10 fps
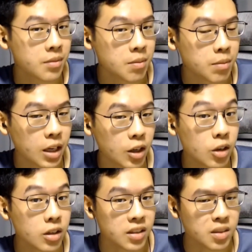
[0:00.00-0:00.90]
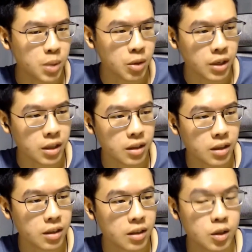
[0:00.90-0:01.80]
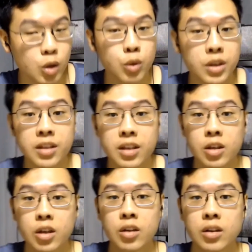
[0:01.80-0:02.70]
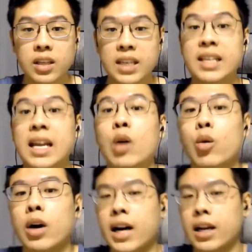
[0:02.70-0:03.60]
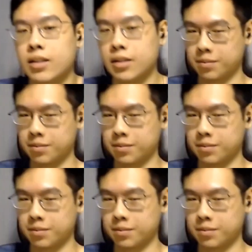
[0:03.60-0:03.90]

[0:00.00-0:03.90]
but God is spirit, so we hear God in our heart.